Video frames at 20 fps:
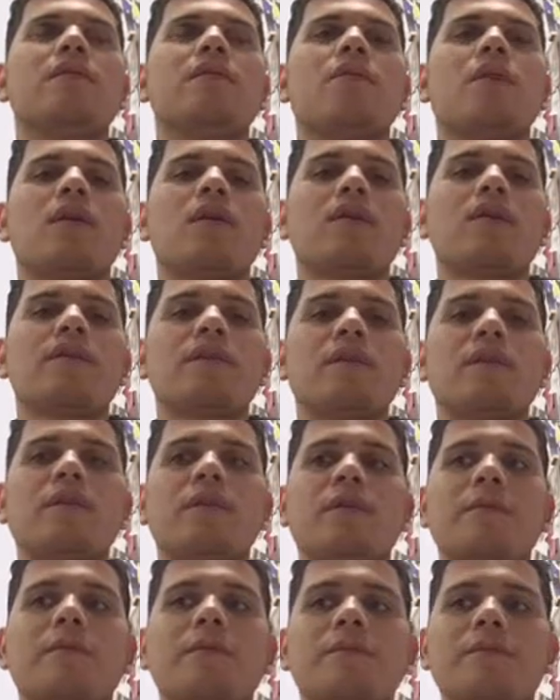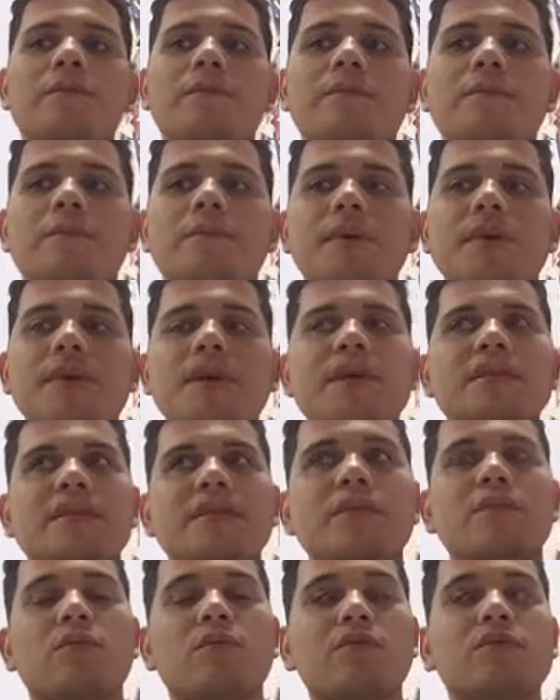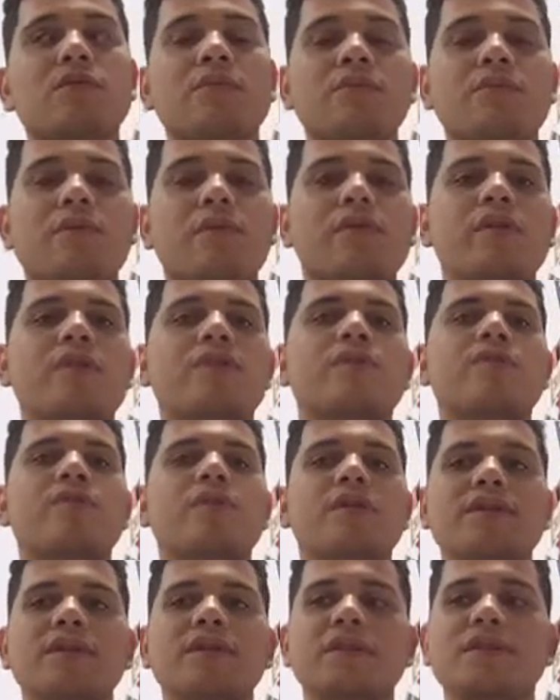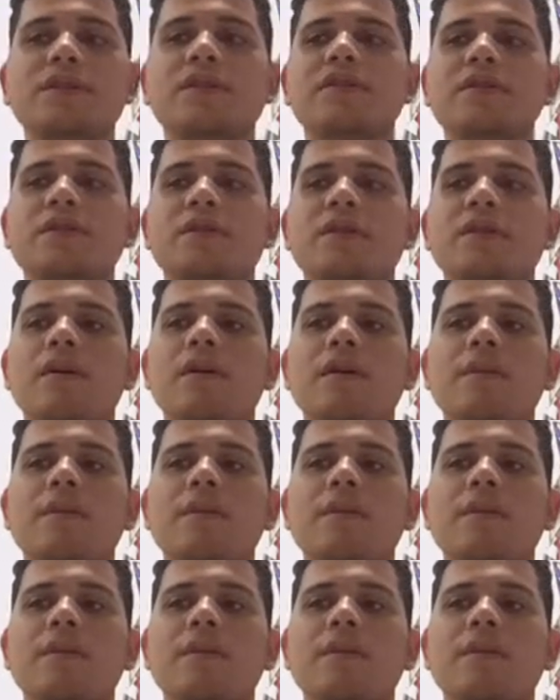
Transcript: one of the biggest and most important processes on